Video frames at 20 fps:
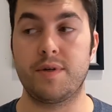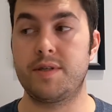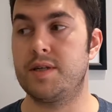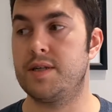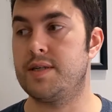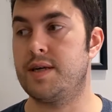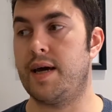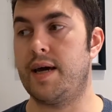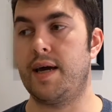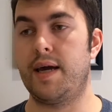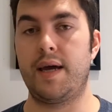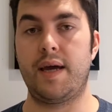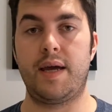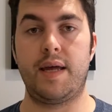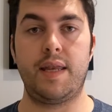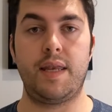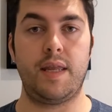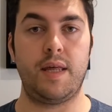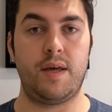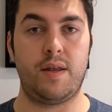which is an
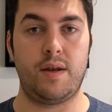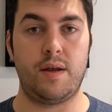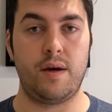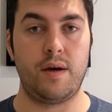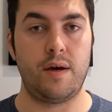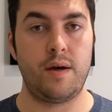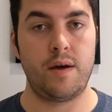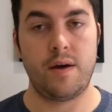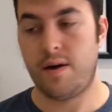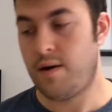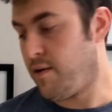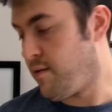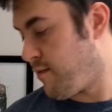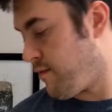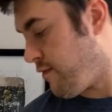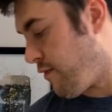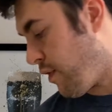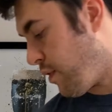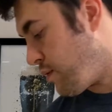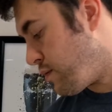Indian
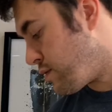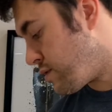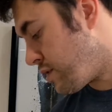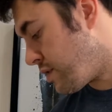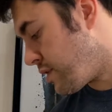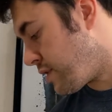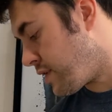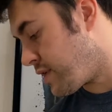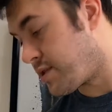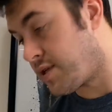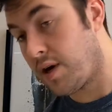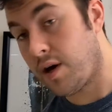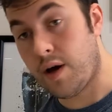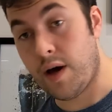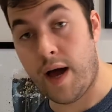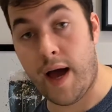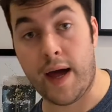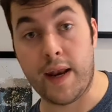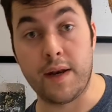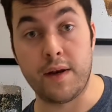frozen
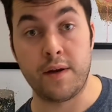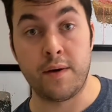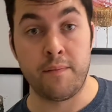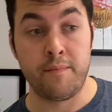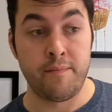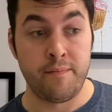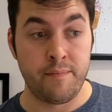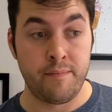dessert, and